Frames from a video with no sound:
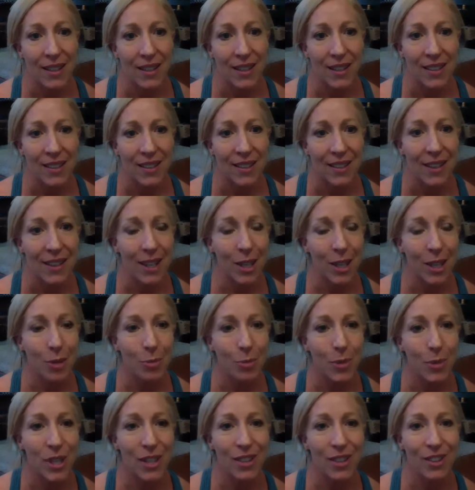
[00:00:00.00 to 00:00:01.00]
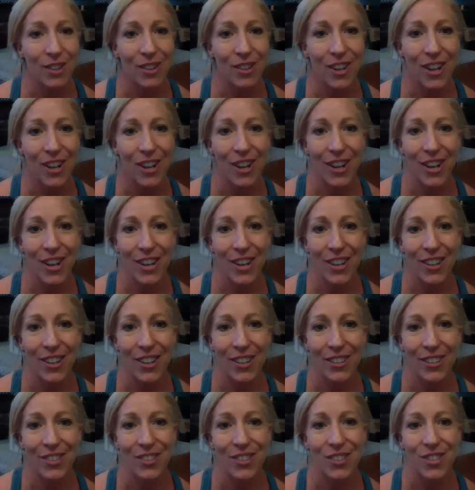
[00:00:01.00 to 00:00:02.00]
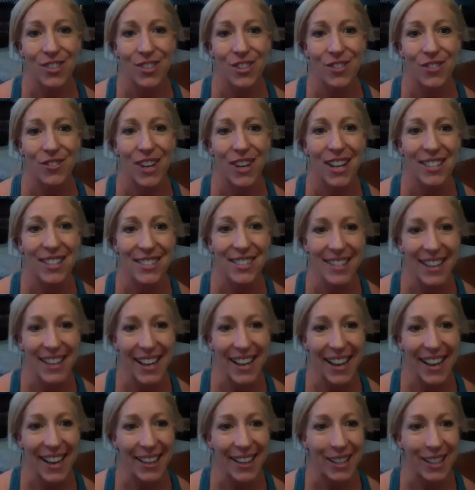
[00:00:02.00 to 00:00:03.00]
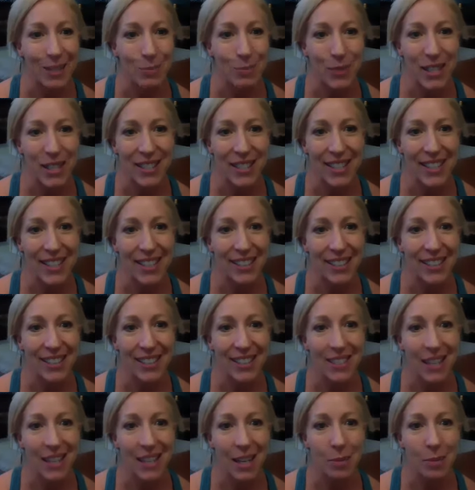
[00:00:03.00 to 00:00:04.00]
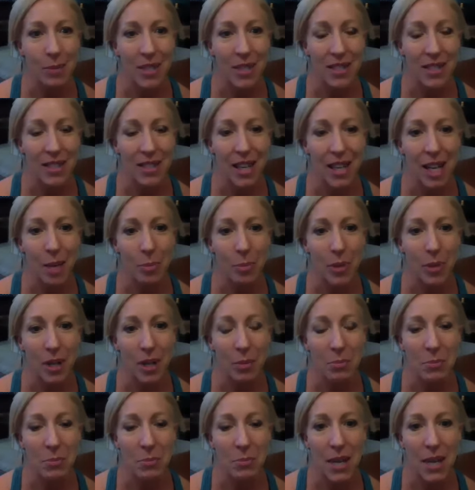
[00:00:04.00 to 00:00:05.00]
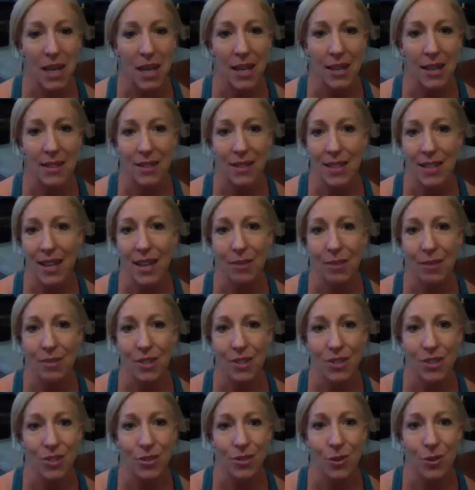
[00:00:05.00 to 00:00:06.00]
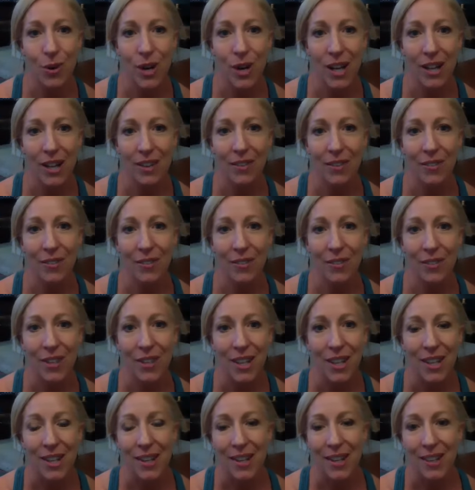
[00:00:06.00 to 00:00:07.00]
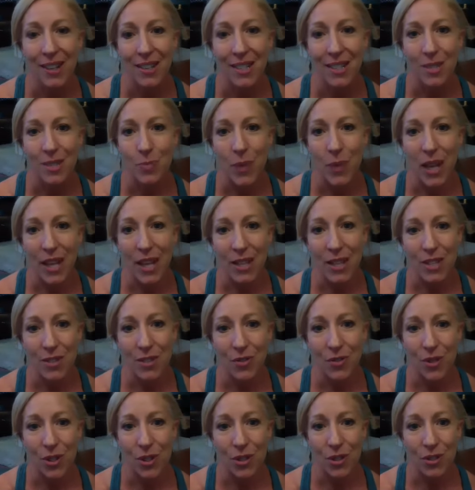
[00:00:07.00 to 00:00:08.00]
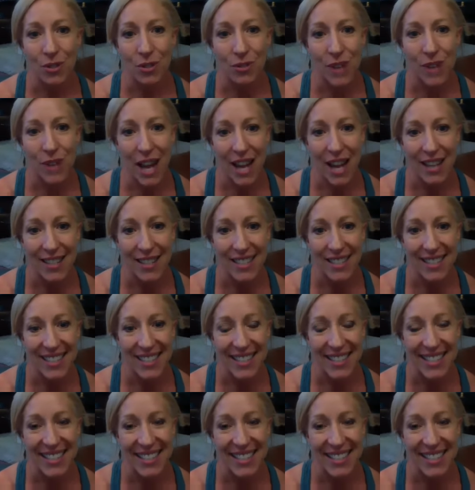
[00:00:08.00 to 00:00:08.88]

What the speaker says: It could be a long shavasana. It could be taking the time to set up an amazing restorative space for you to rest.